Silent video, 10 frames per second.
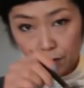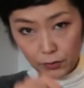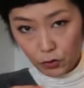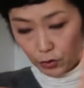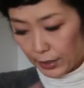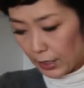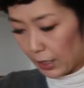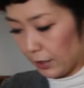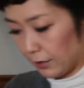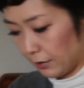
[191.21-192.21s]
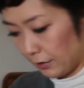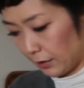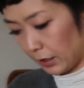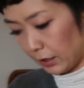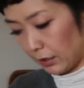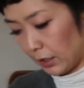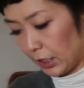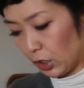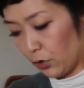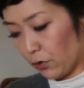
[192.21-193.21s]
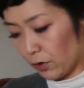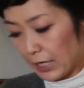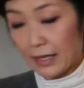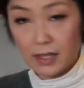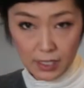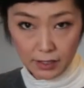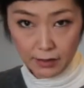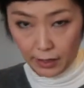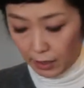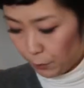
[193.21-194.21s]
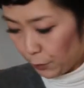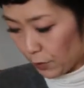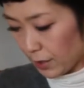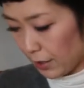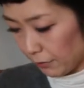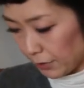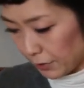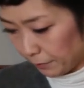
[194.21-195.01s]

the strainer into the dashi and push it out.